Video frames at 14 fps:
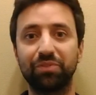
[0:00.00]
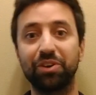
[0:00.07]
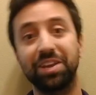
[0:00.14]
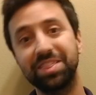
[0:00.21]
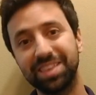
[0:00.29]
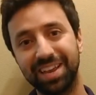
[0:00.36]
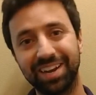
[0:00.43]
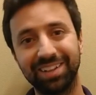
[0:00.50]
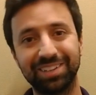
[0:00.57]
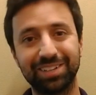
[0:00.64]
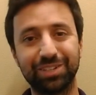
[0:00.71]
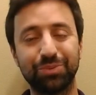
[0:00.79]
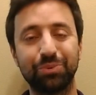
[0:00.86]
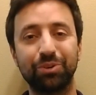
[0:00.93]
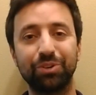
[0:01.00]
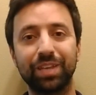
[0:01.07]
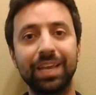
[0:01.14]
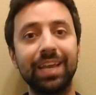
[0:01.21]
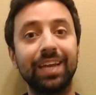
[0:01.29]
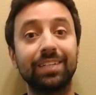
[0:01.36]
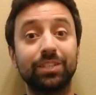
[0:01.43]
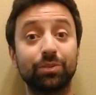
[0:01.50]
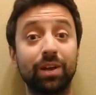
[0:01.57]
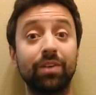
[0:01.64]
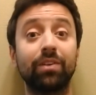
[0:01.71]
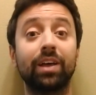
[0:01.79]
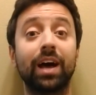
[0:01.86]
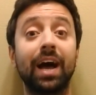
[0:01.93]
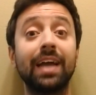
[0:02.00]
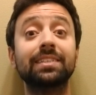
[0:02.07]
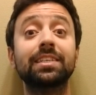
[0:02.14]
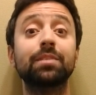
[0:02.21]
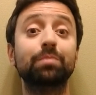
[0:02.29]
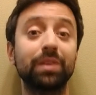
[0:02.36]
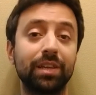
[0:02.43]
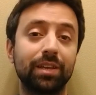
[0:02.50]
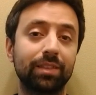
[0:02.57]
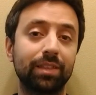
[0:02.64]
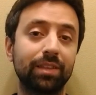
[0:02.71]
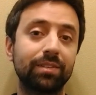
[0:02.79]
If you're in the analytics world, it's around ITP,